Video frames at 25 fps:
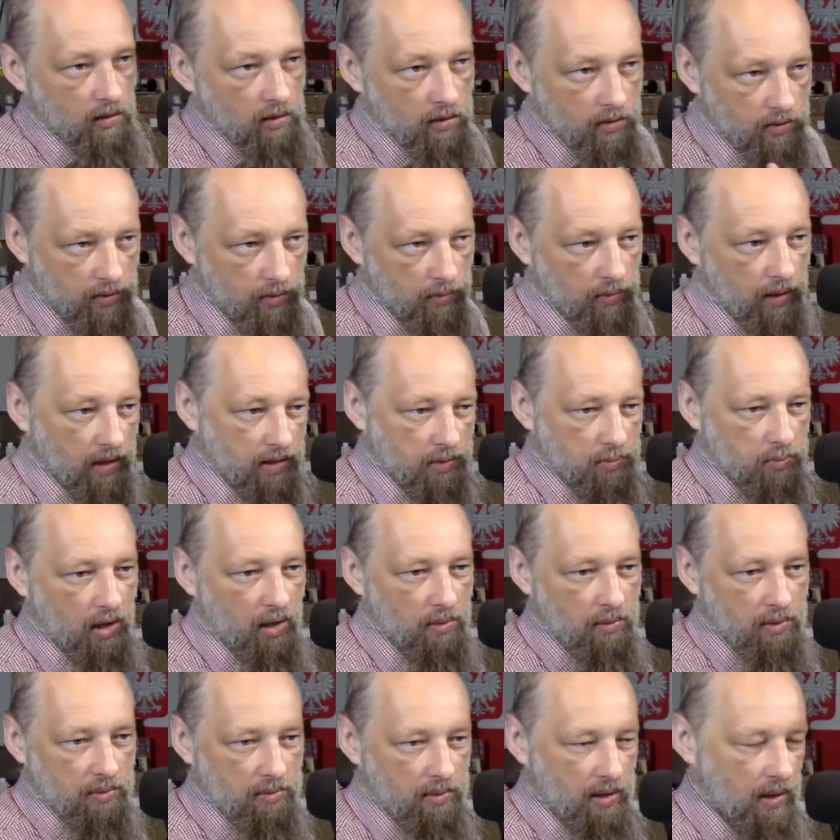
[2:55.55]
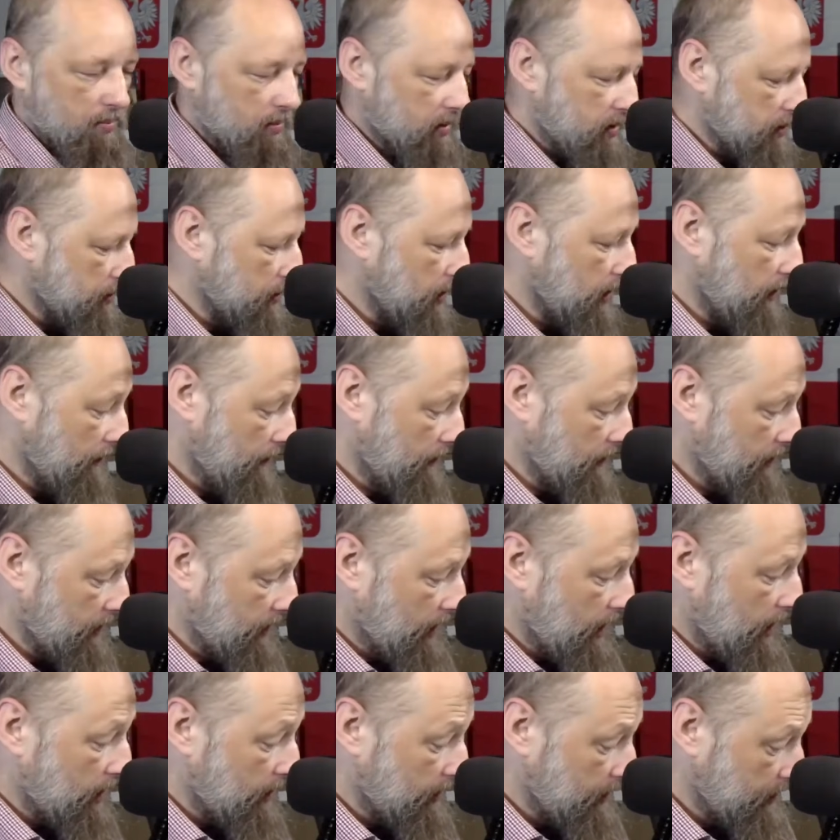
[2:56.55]
So that's problem number one.
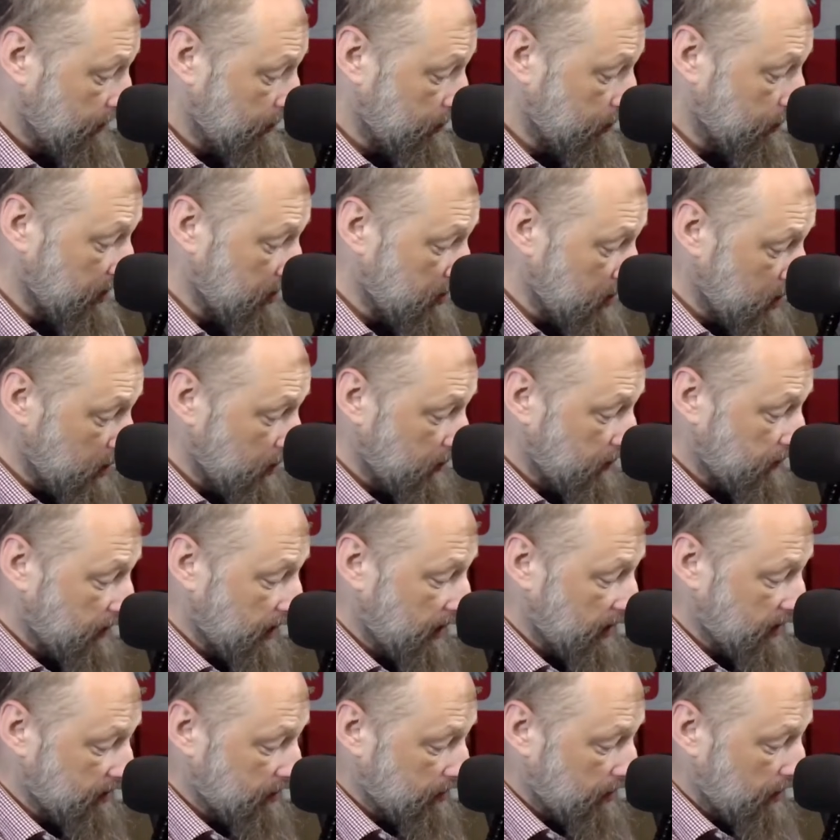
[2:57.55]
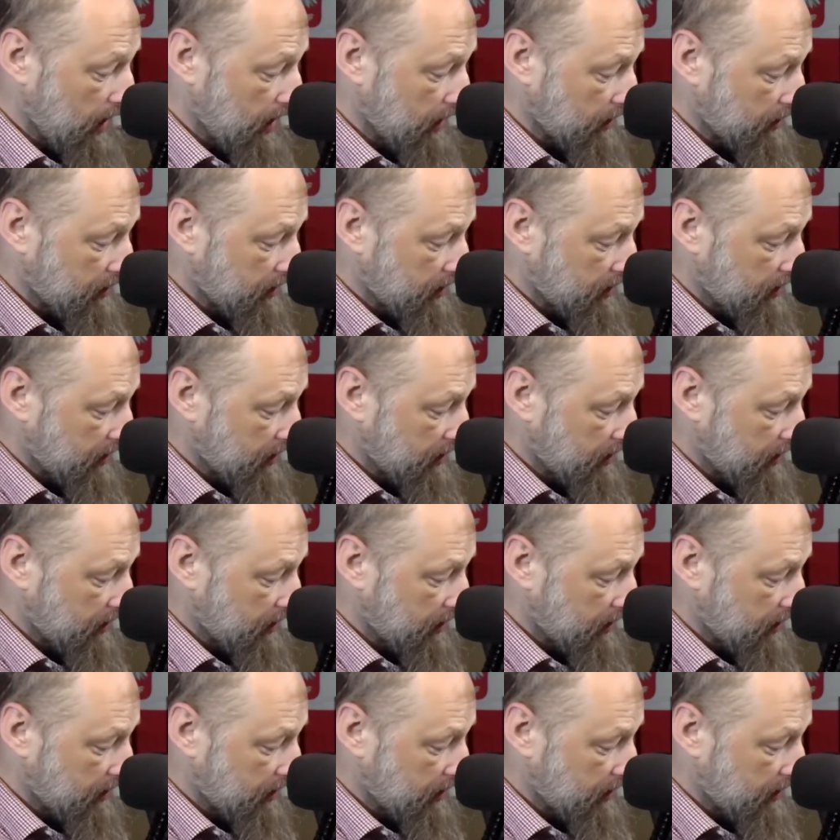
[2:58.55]
I removed as much